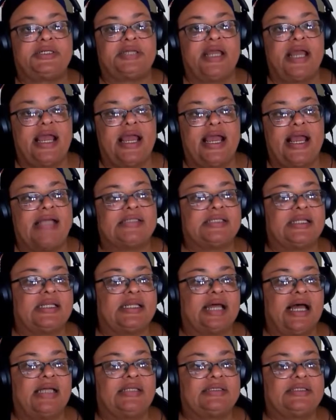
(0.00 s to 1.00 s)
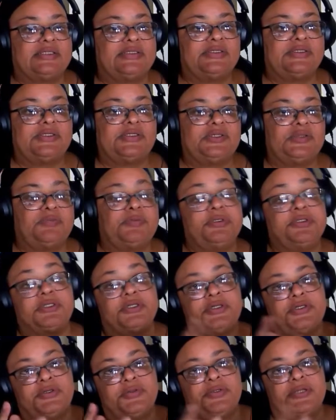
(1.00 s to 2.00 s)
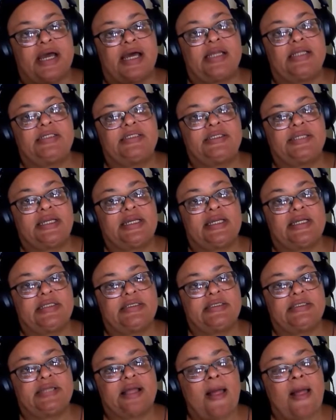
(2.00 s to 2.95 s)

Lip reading: has a lot to do with the United States,